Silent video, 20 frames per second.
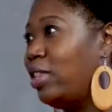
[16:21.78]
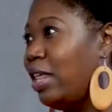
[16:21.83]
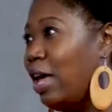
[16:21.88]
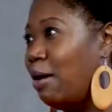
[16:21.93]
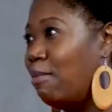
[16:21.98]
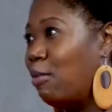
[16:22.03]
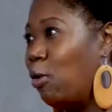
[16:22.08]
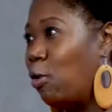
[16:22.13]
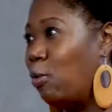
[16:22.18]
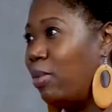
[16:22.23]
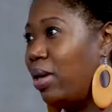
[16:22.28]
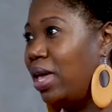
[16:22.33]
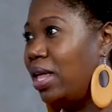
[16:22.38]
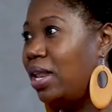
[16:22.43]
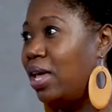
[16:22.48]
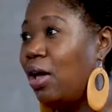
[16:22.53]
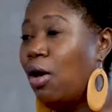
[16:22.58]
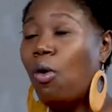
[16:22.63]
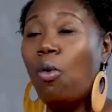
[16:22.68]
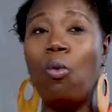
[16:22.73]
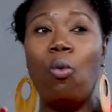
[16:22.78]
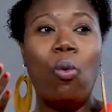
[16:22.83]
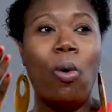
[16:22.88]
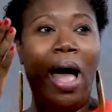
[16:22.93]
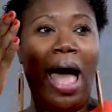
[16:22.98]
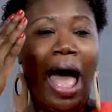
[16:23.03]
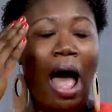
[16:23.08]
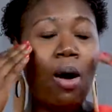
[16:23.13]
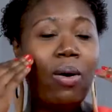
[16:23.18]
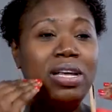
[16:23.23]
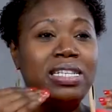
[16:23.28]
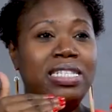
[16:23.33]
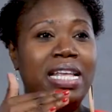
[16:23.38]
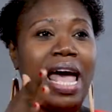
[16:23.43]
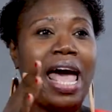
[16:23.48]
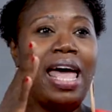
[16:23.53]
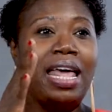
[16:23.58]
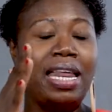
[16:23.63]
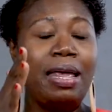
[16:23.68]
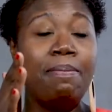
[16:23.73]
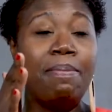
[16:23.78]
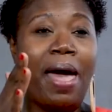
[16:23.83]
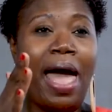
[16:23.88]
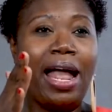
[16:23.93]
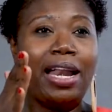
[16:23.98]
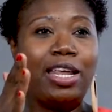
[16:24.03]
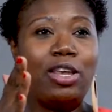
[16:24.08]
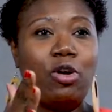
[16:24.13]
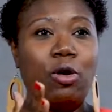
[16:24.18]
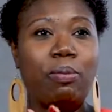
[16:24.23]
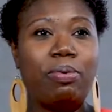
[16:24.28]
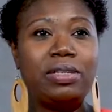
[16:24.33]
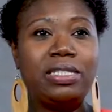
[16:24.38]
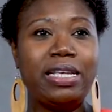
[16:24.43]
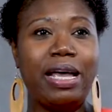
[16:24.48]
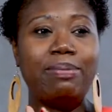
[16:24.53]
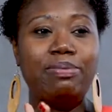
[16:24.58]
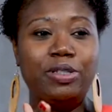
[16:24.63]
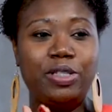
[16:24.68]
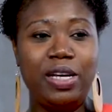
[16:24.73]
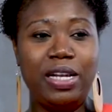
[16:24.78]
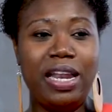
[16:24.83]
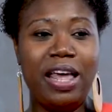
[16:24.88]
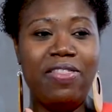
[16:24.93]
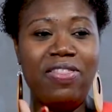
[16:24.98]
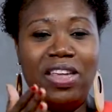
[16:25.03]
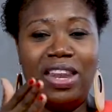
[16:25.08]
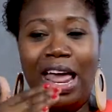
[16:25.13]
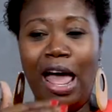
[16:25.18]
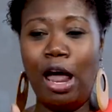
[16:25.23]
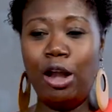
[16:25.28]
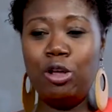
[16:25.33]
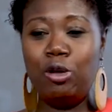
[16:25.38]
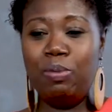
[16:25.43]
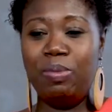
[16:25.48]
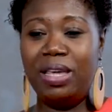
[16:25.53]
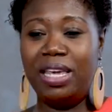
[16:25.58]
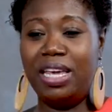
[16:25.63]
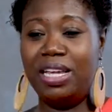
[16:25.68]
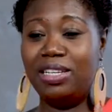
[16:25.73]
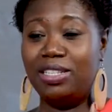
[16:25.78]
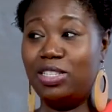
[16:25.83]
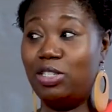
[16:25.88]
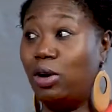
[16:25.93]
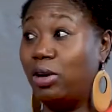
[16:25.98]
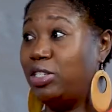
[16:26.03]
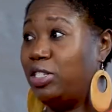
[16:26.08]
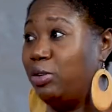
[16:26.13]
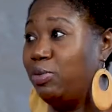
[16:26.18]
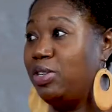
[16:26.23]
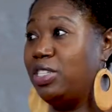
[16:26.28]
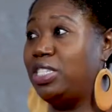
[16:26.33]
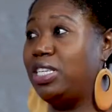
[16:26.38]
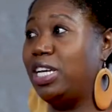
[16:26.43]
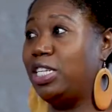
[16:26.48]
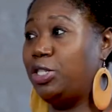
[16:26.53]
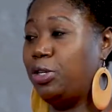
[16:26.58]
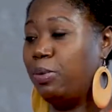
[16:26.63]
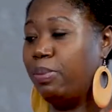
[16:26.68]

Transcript: that moment? How has that impacted your perception? And then how do you begin to start to reset your